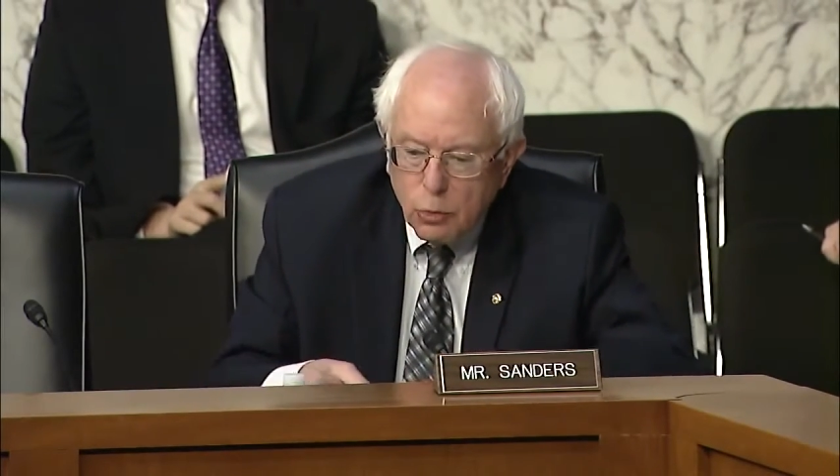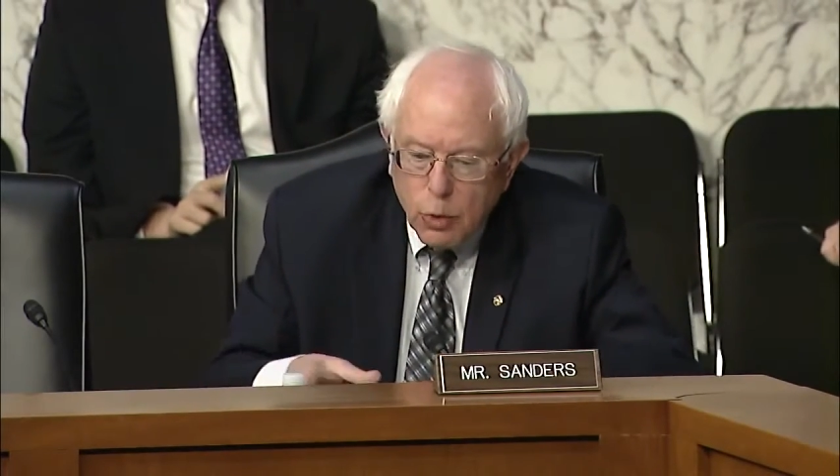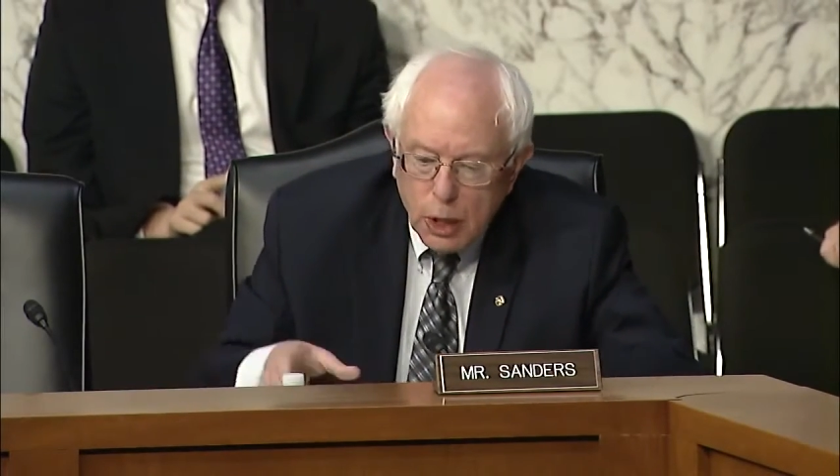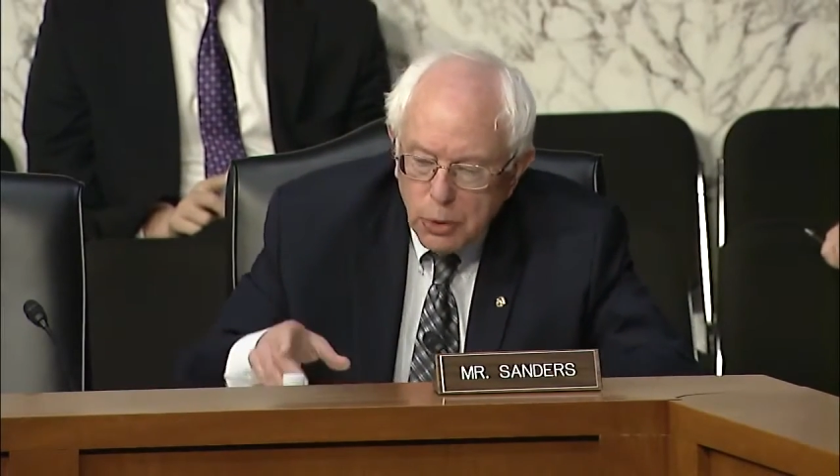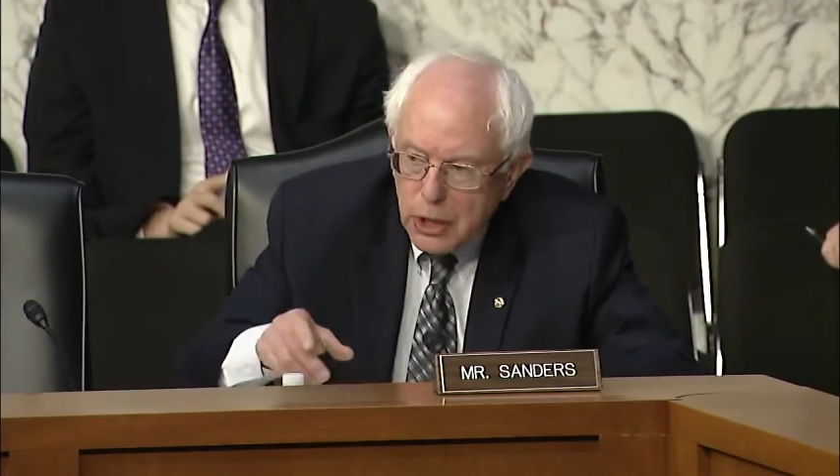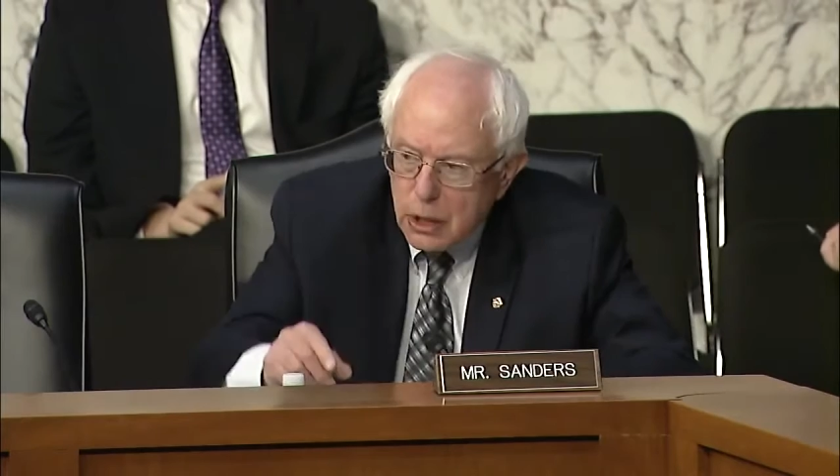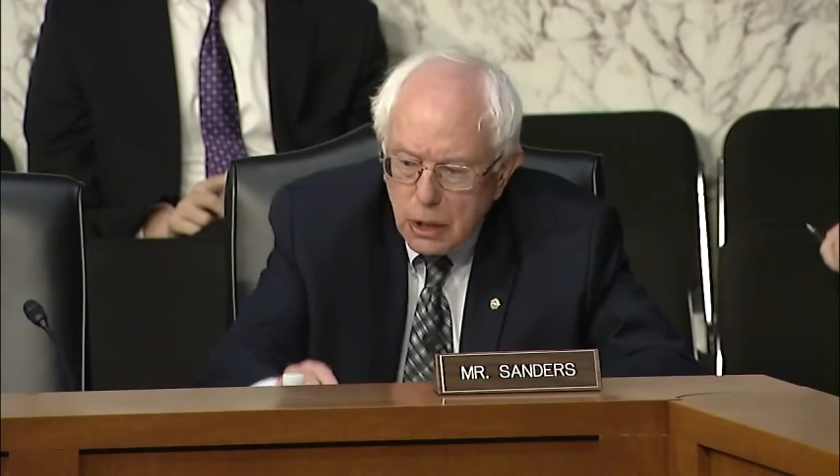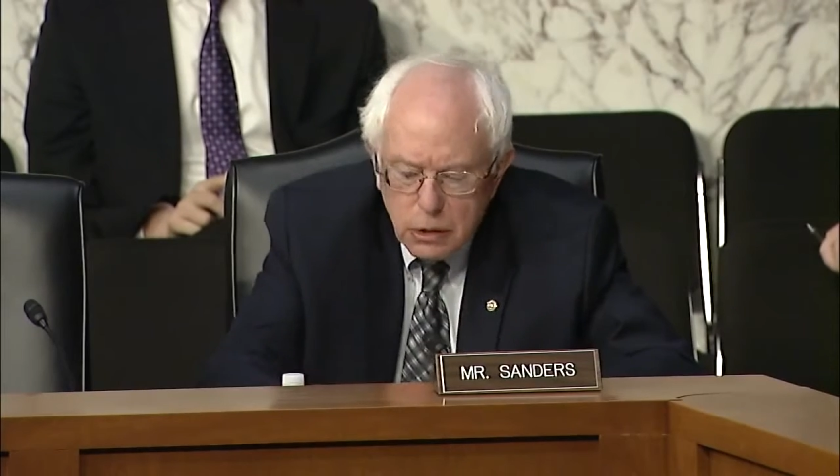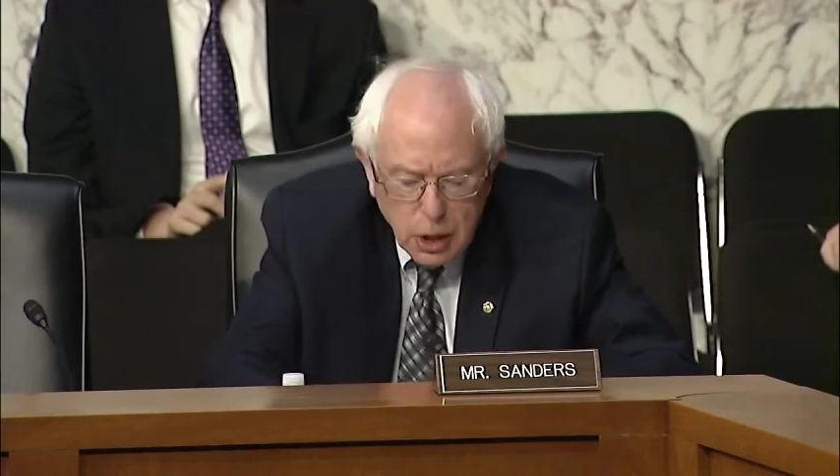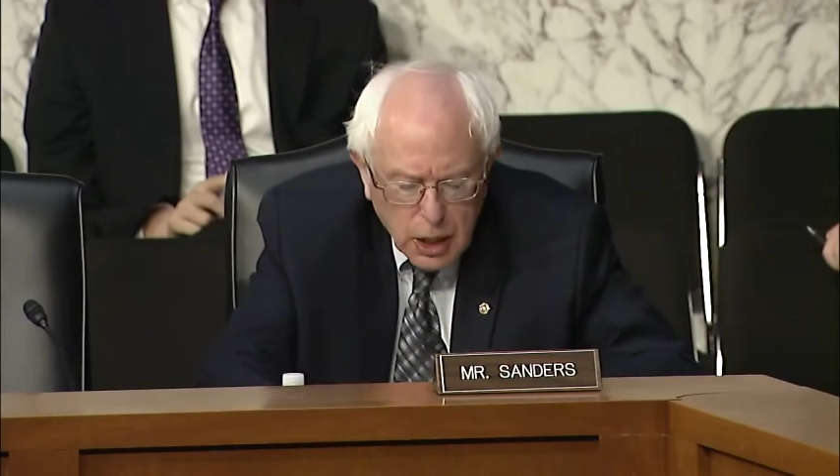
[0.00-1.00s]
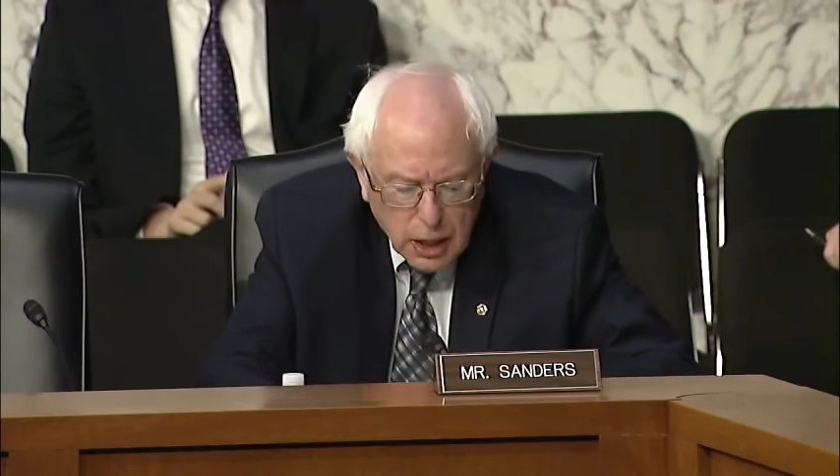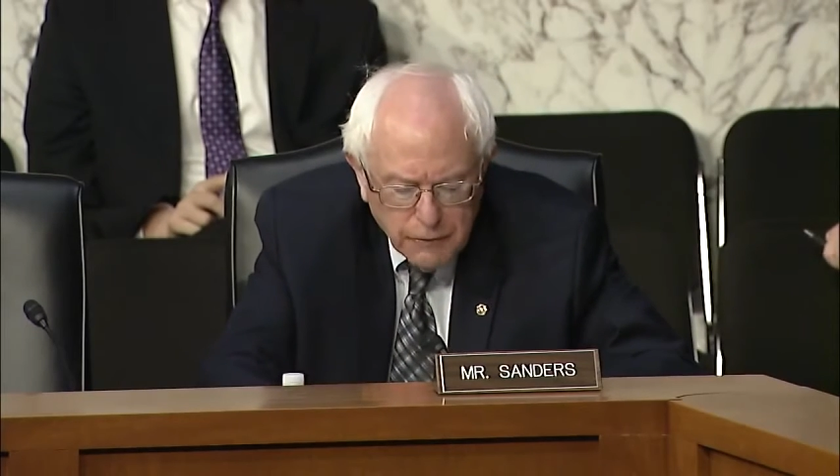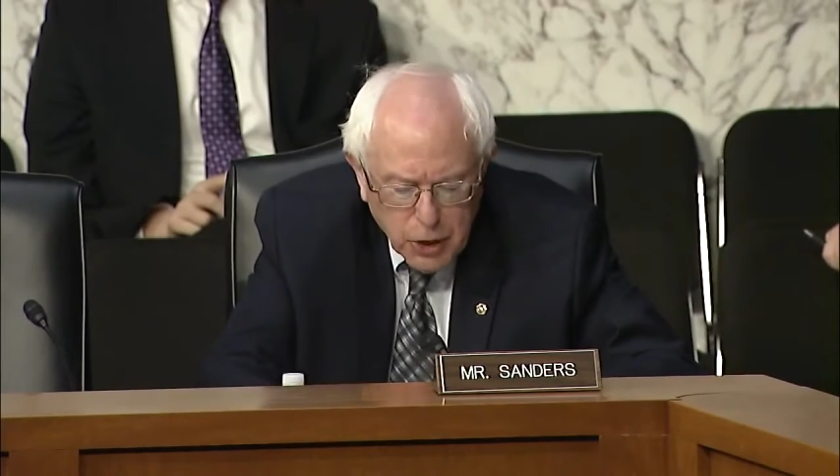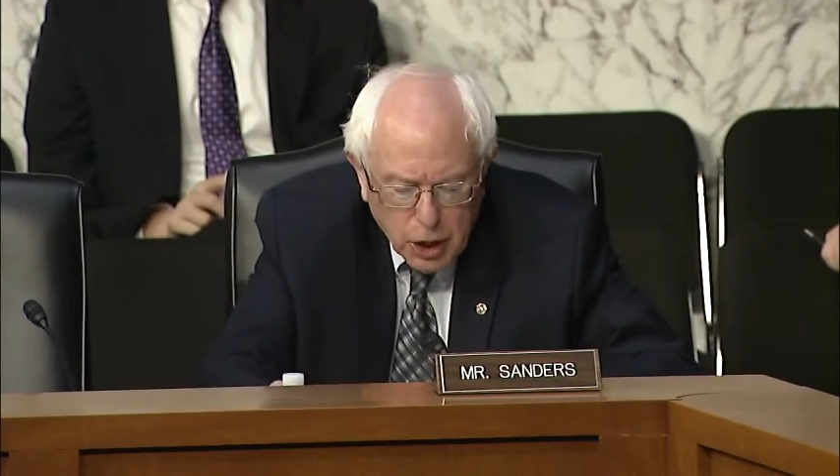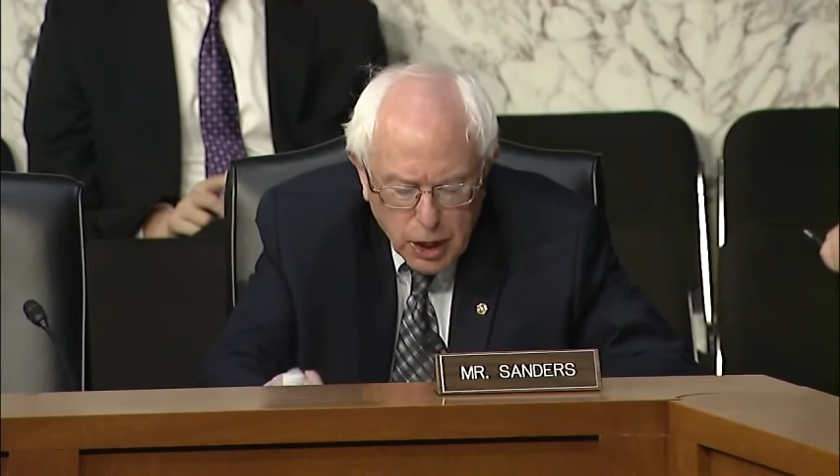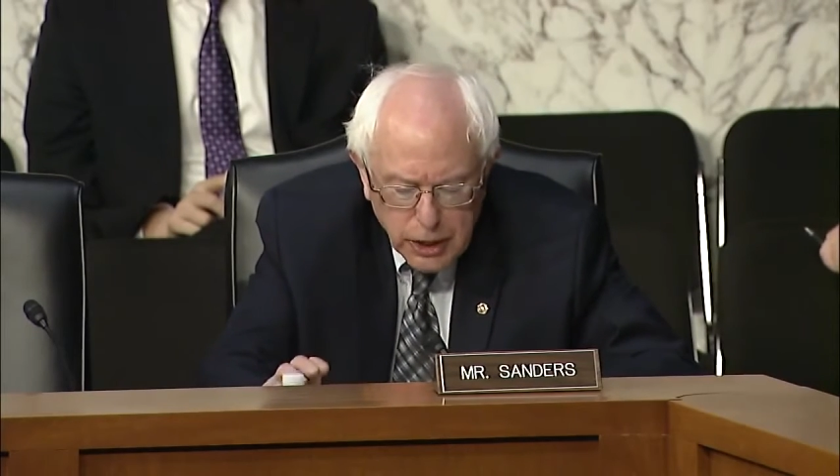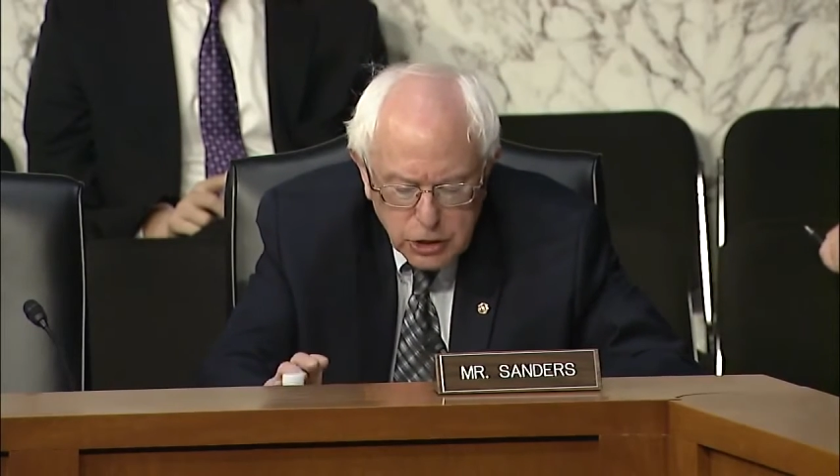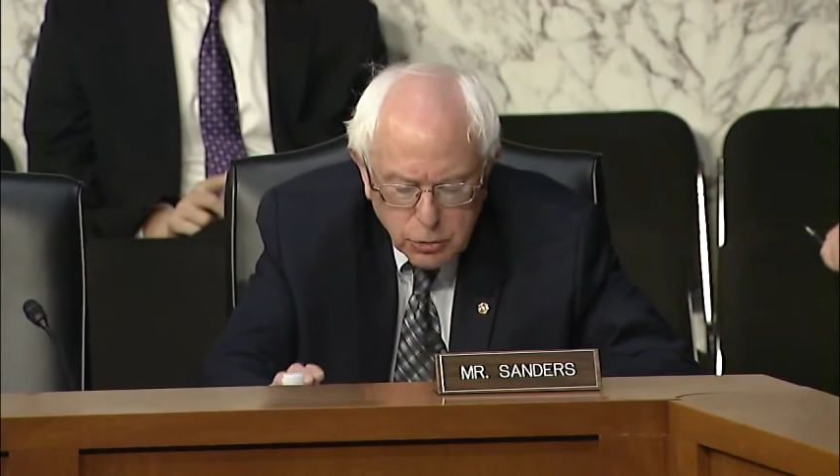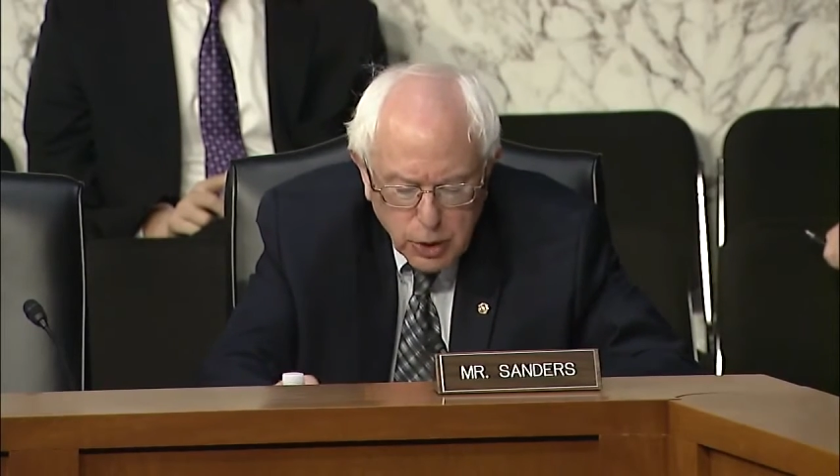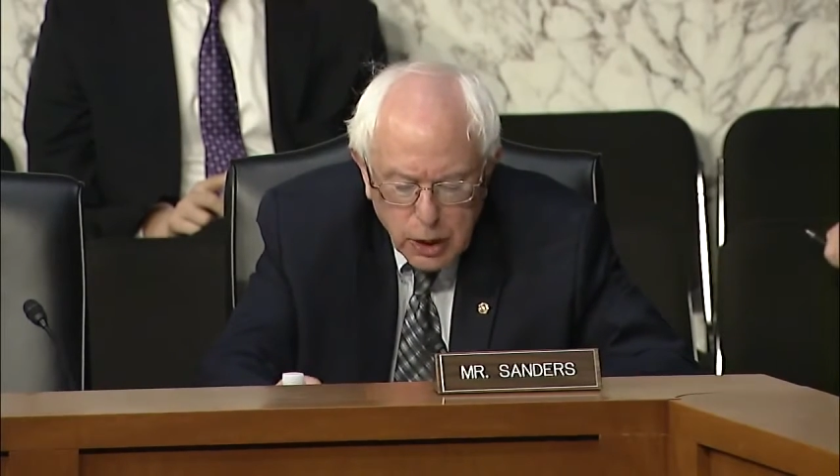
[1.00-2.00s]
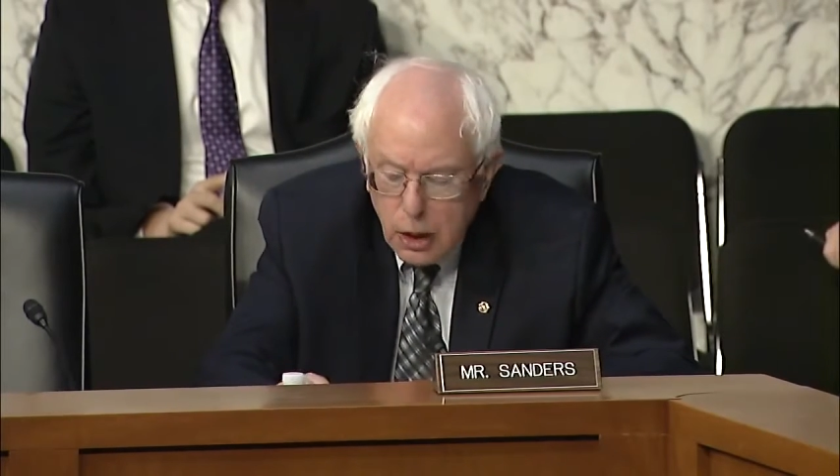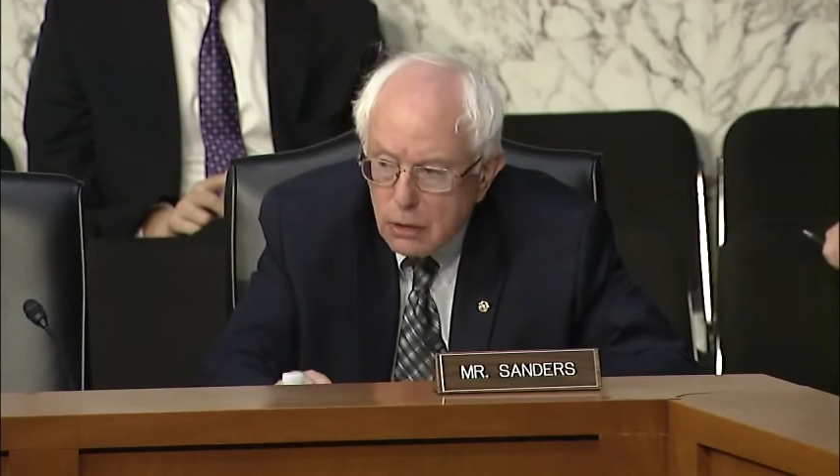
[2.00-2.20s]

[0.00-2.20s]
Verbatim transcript: while we continue to have the highest rate